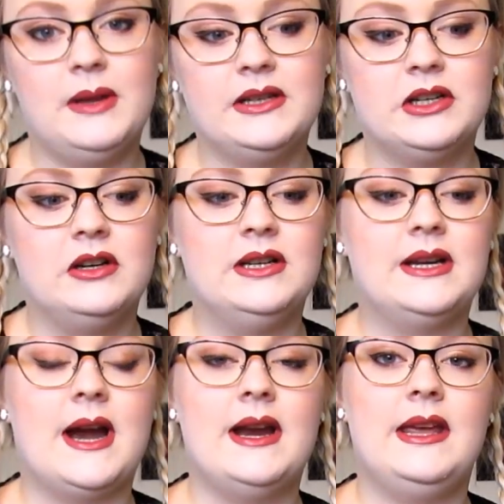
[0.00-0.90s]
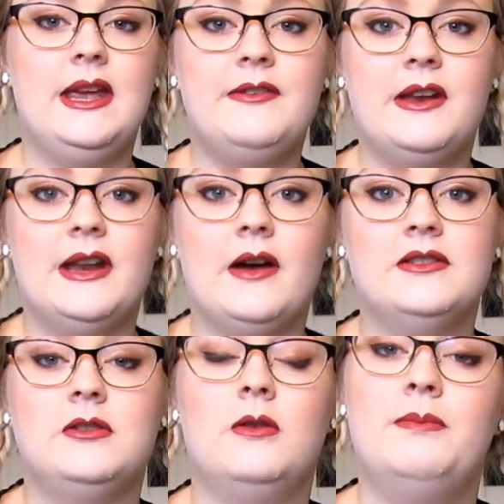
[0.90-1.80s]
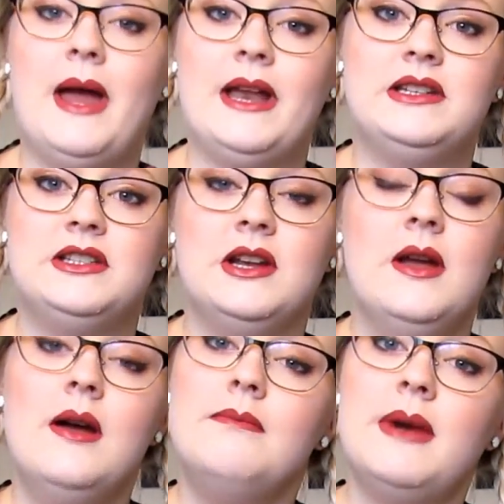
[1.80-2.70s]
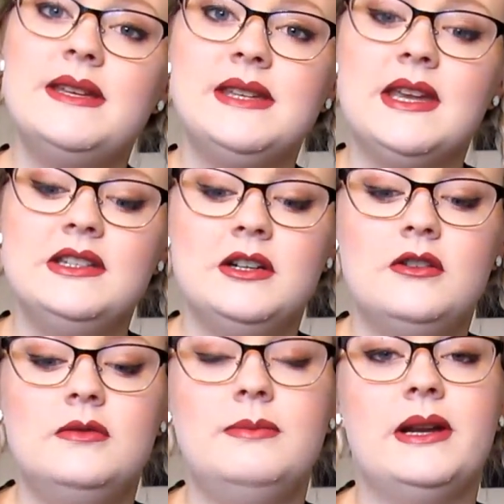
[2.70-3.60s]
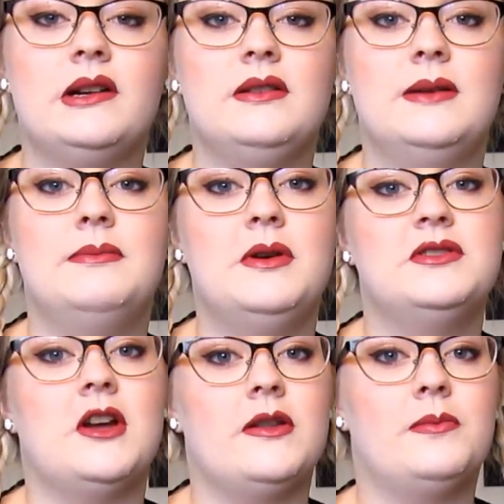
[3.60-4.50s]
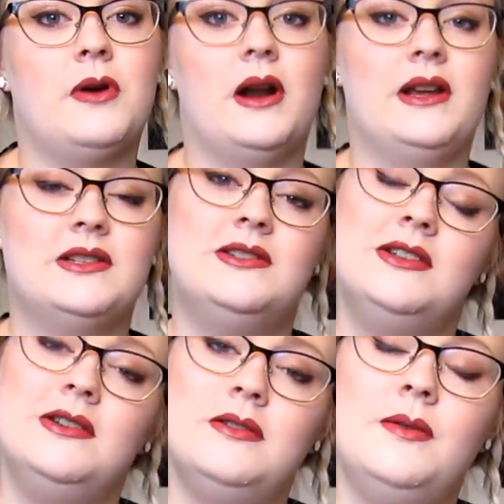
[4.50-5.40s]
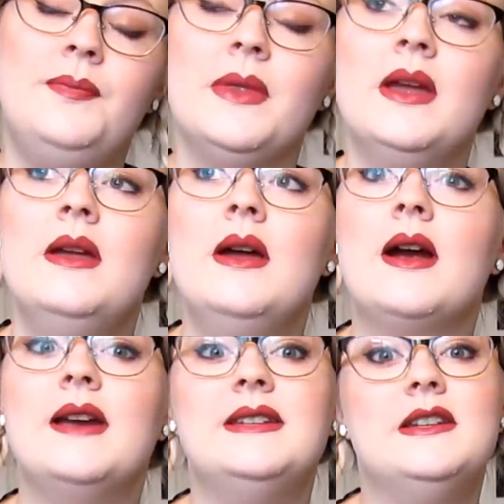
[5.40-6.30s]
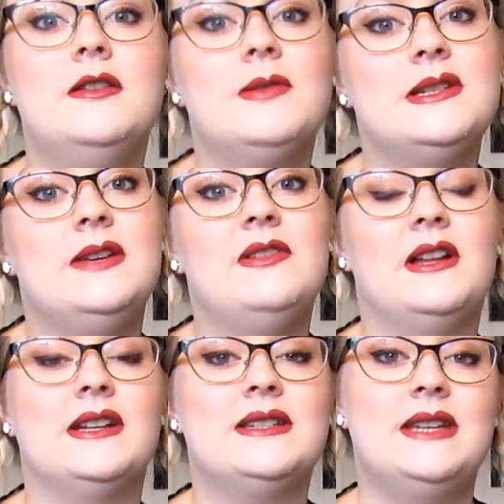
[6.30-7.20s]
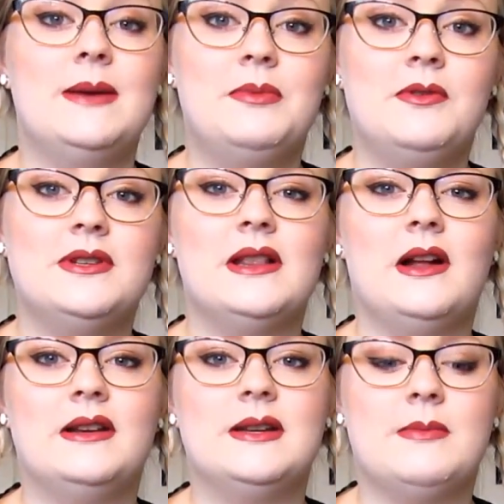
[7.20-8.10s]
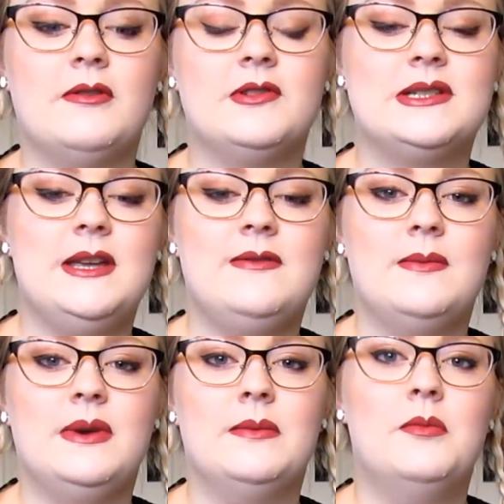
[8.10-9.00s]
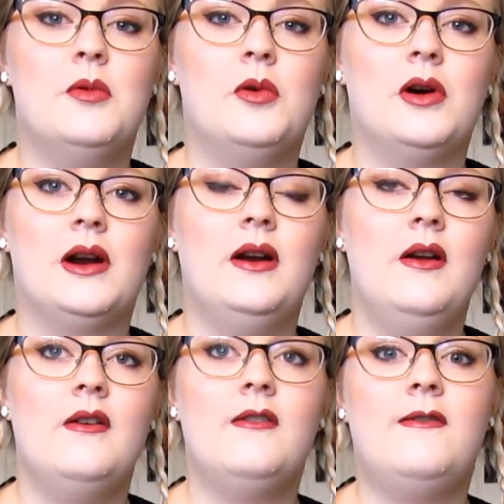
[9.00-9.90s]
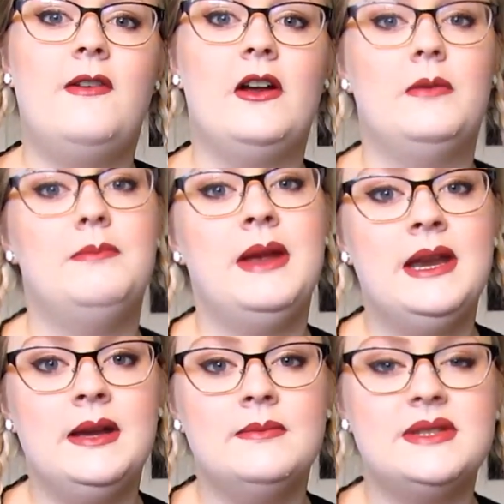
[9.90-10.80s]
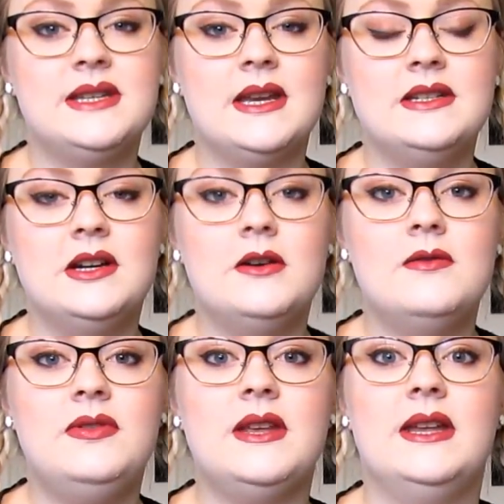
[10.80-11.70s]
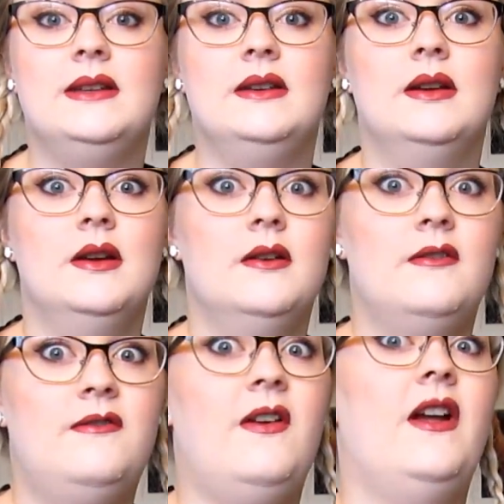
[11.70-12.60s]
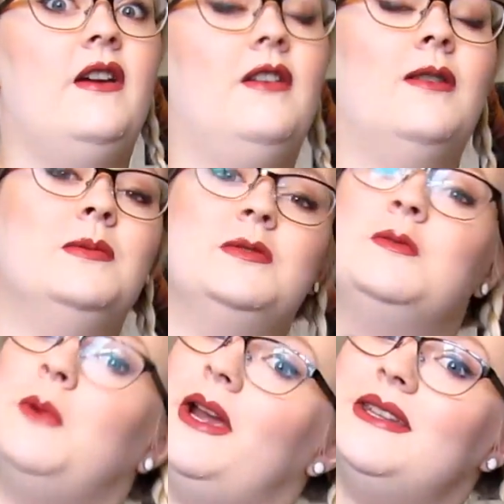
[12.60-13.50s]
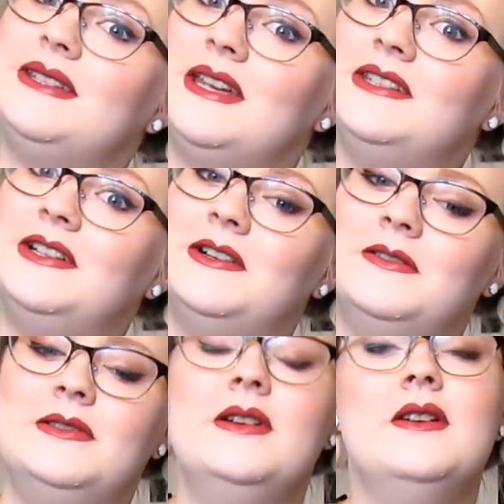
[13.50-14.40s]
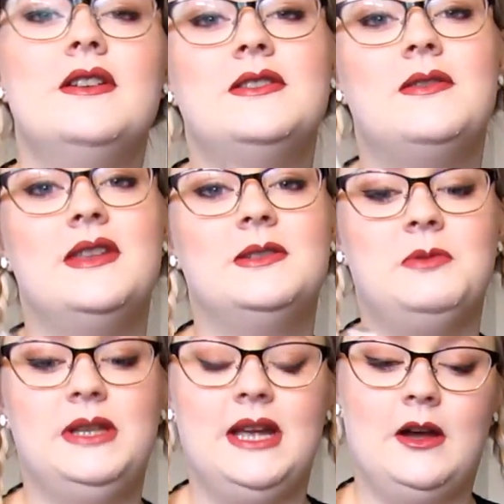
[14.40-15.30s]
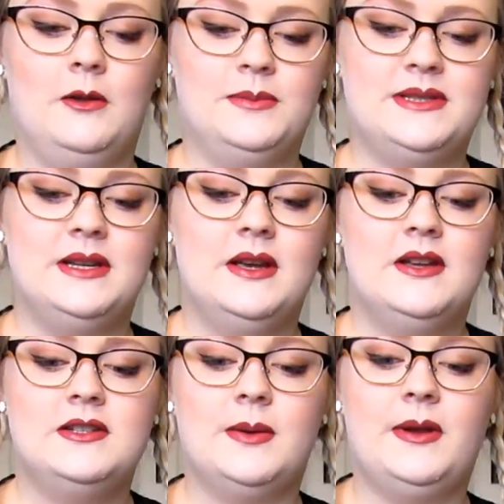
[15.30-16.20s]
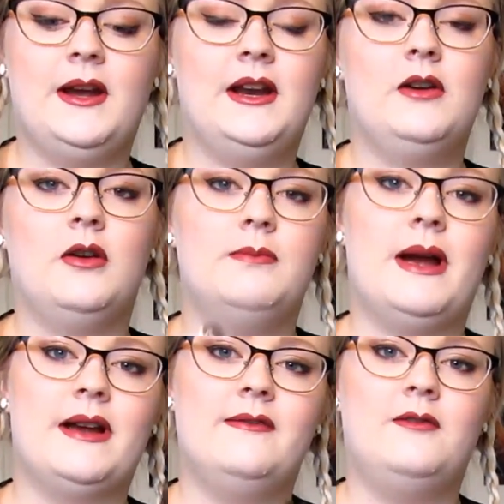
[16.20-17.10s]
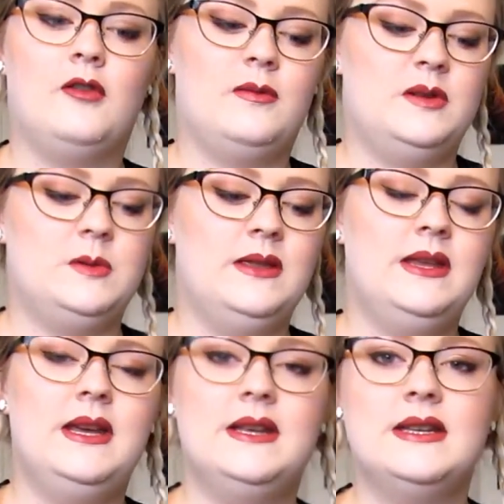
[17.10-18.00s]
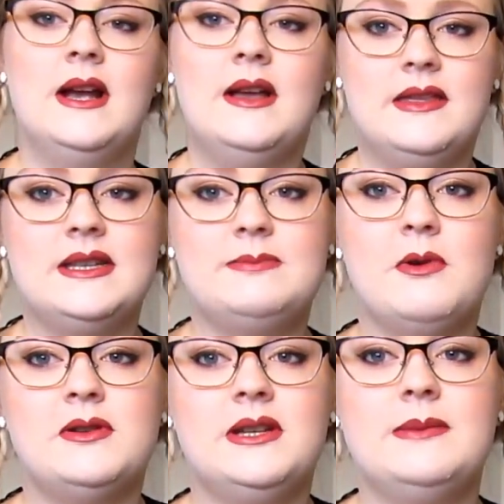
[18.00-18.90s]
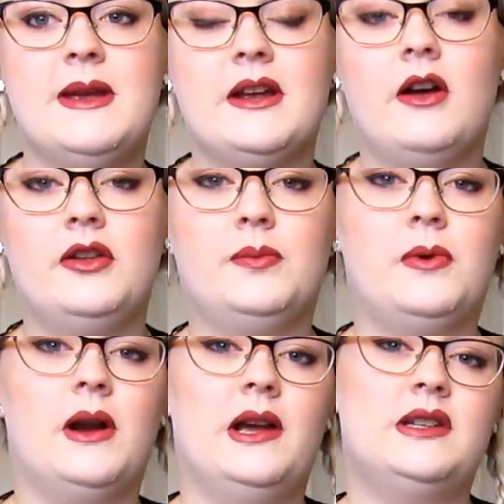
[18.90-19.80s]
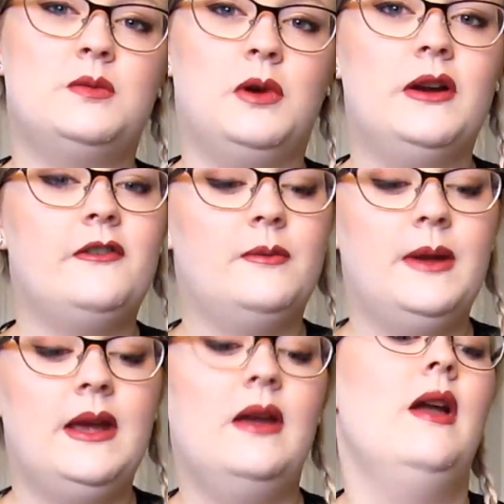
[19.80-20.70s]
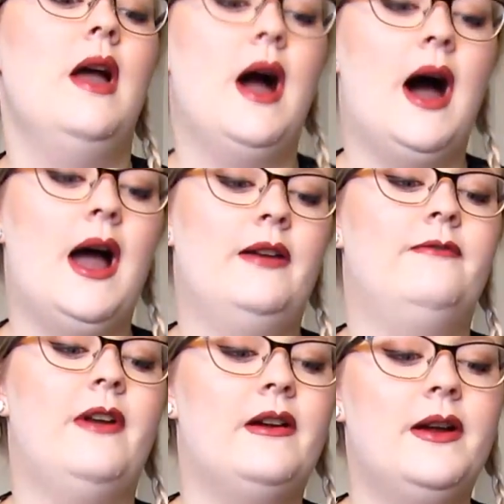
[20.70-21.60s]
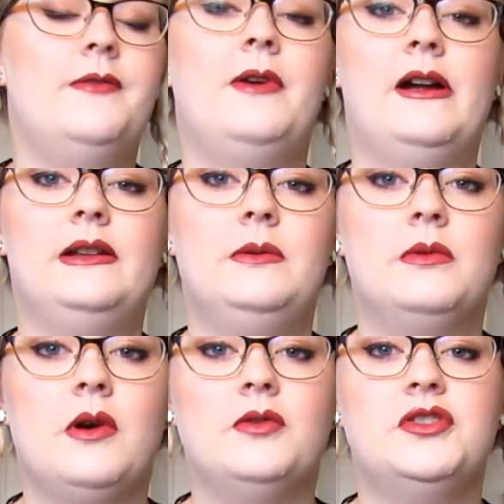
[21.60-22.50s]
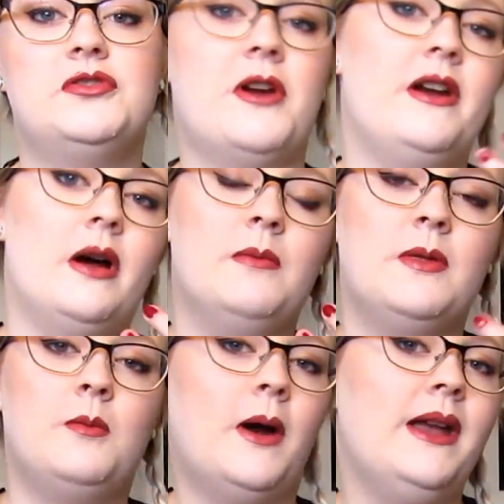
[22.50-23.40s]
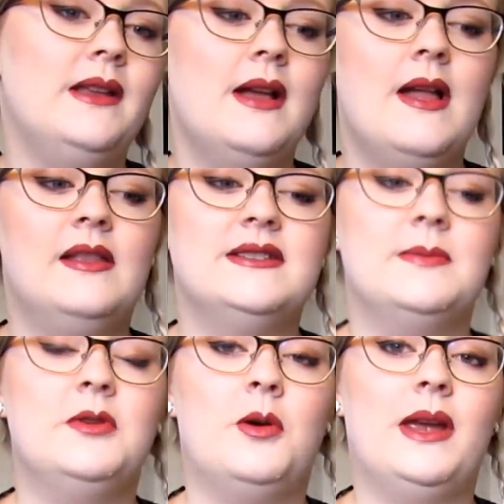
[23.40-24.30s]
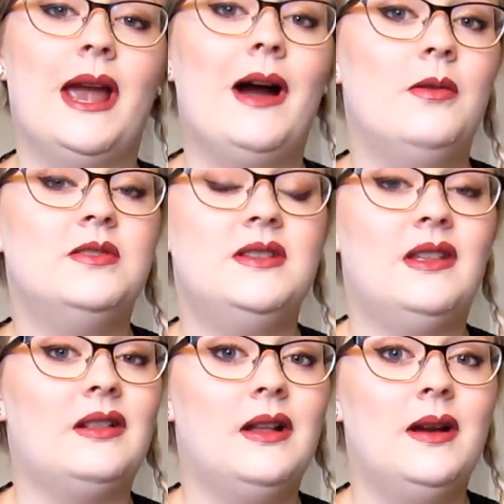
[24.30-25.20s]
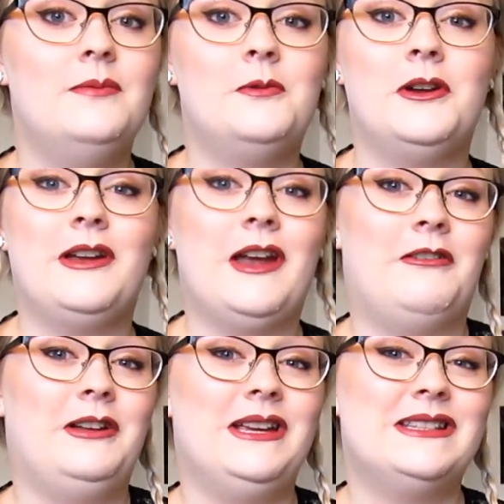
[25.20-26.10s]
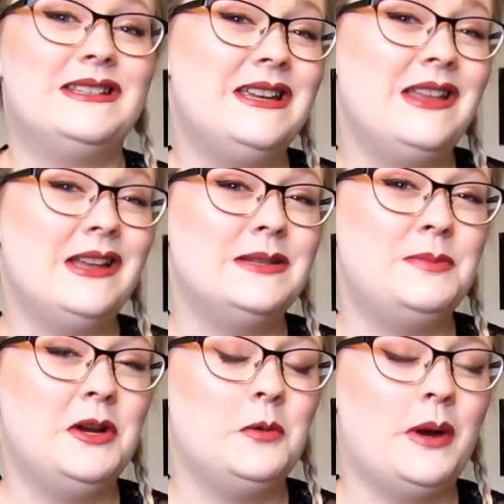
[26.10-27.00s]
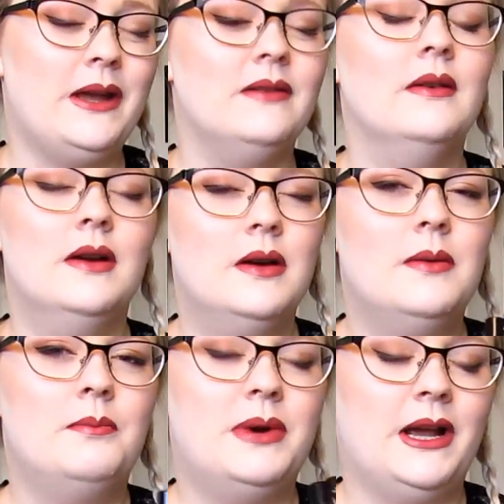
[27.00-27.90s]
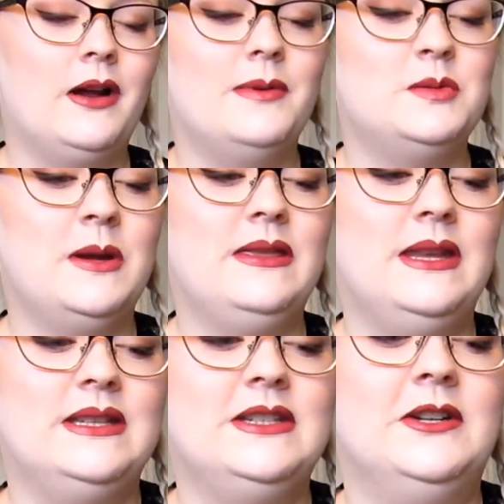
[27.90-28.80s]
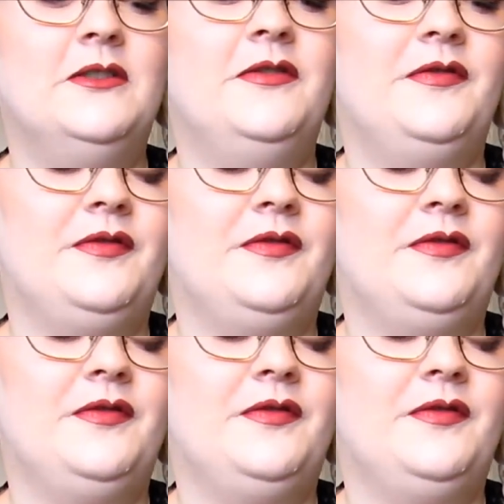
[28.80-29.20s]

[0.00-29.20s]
Blender to kind of even it out so it'll match my skin tone better than most other products do. Because I do receive a lot of samples, and a lot of time I'll receive them in a more fair medium skin tone than fair almost white skin tone, so this really helps. So I've been kind of going back and forth between these. This mostly to make other products work for me. I very rarely will go straight on with white unless I'm going out to the club where you can't really see that it's pure white, but I go between these 2.